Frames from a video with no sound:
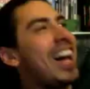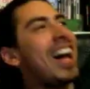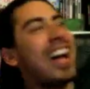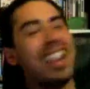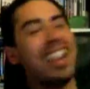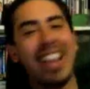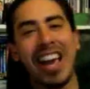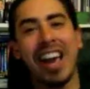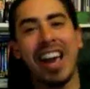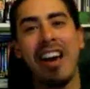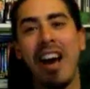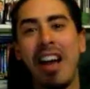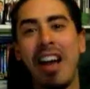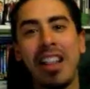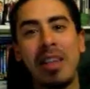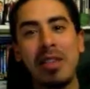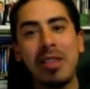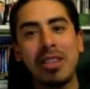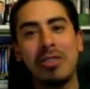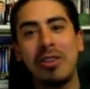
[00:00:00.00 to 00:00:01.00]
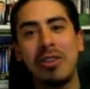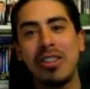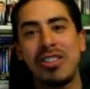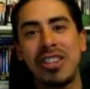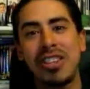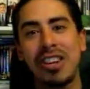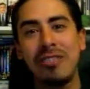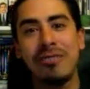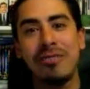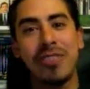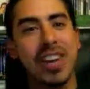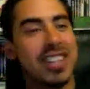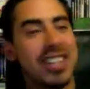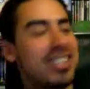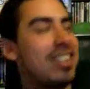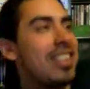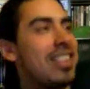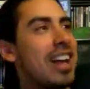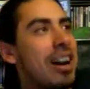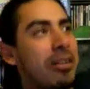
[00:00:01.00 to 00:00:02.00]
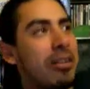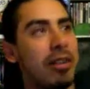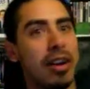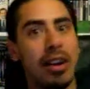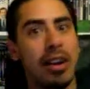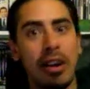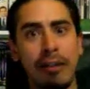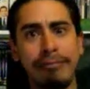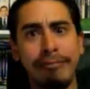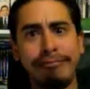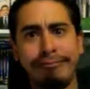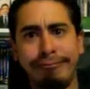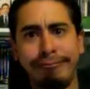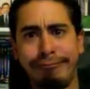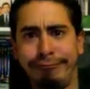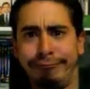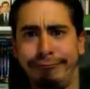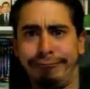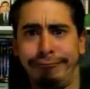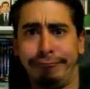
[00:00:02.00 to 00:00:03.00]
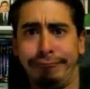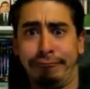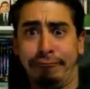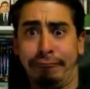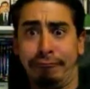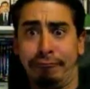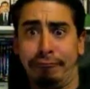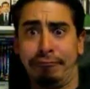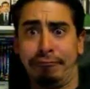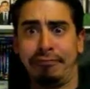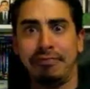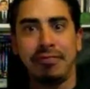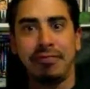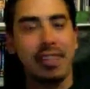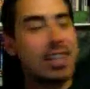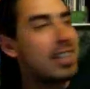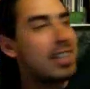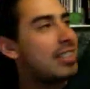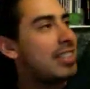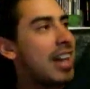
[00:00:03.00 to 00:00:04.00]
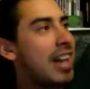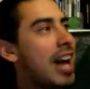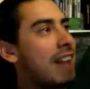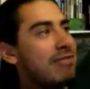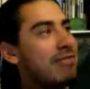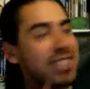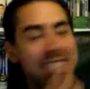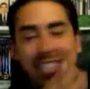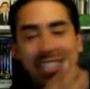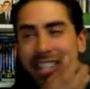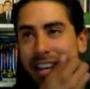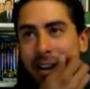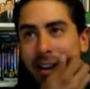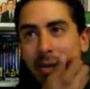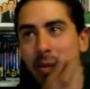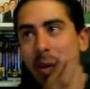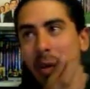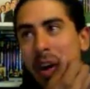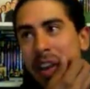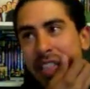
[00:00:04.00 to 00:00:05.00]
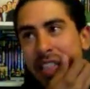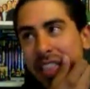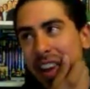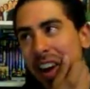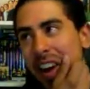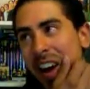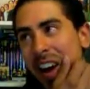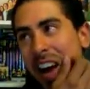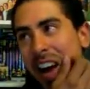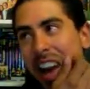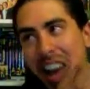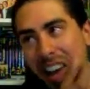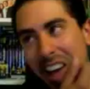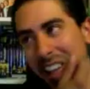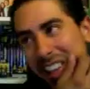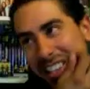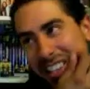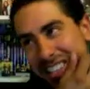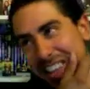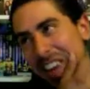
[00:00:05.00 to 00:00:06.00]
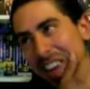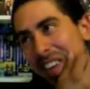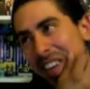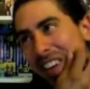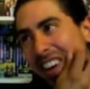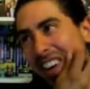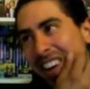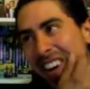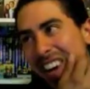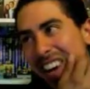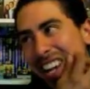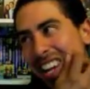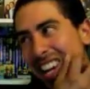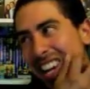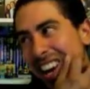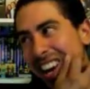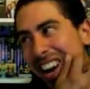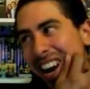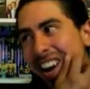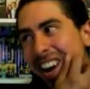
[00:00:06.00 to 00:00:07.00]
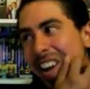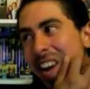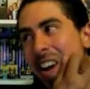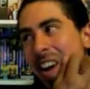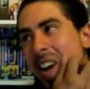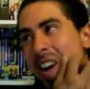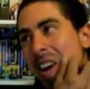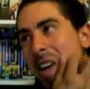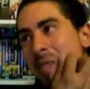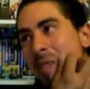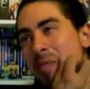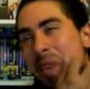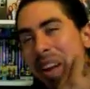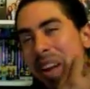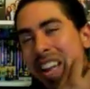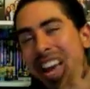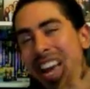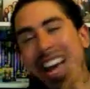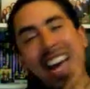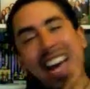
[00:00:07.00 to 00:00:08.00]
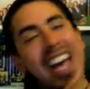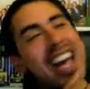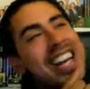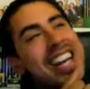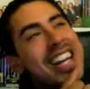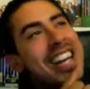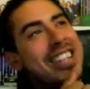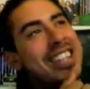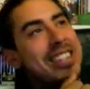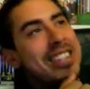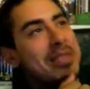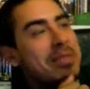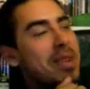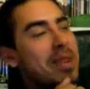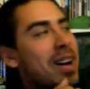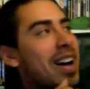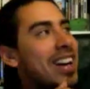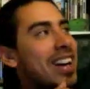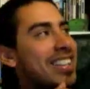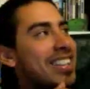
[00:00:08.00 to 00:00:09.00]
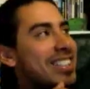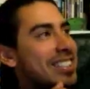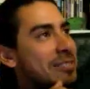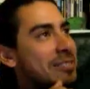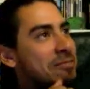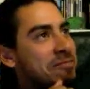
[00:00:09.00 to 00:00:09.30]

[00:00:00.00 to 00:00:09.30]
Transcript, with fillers: like, let me do a Jim face on that one. Because I'm just like, what the hell is going on here? But yeah, Andy as the boss.